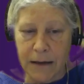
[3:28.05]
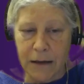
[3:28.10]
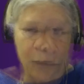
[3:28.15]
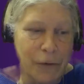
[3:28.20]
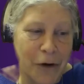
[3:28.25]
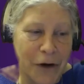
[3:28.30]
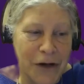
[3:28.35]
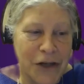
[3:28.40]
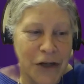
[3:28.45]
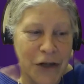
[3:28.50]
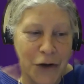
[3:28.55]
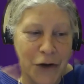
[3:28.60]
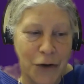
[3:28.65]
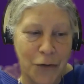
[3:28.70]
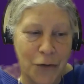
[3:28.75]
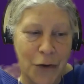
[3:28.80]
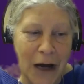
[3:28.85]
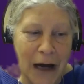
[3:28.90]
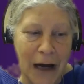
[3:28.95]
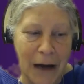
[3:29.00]
It's important
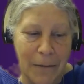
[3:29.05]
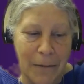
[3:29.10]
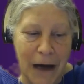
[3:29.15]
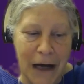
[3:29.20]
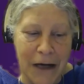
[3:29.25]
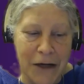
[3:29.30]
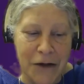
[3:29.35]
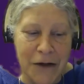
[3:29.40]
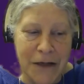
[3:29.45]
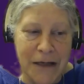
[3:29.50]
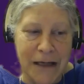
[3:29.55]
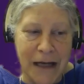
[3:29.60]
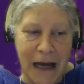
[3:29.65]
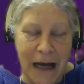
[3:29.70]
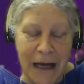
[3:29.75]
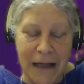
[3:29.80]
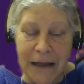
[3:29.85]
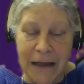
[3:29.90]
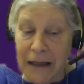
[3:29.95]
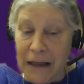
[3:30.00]
to
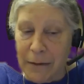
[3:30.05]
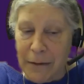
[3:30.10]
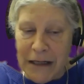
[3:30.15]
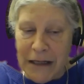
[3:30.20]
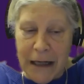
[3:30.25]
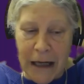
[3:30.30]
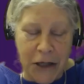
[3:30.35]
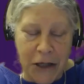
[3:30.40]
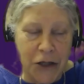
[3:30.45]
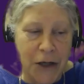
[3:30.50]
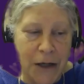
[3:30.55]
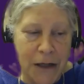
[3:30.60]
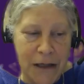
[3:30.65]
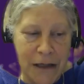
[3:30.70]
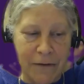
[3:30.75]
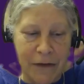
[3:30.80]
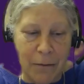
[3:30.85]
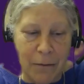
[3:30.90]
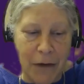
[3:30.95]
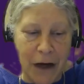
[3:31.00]
understand the limitations
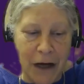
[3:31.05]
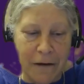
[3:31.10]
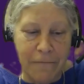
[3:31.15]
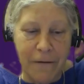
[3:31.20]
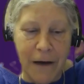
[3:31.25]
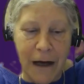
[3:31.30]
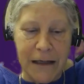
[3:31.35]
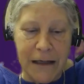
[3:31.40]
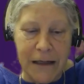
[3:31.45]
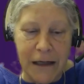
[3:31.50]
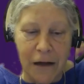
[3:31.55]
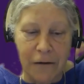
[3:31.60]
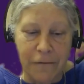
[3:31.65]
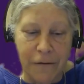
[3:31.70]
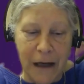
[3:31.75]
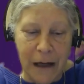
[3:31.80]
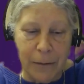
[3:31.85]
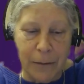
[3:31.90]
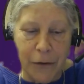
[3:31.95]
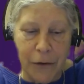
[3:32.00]
of the modified
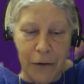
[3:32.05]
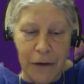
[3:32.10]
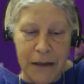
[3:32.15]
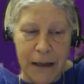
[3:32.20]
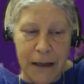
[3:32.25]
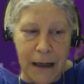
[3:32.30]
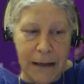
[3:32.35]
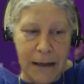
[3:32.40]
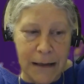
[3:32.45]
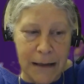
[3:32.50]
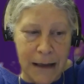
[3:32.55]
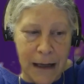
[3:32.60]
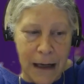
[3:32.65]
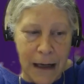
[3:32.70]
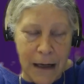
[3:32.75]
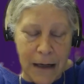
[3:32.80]
Delphi process.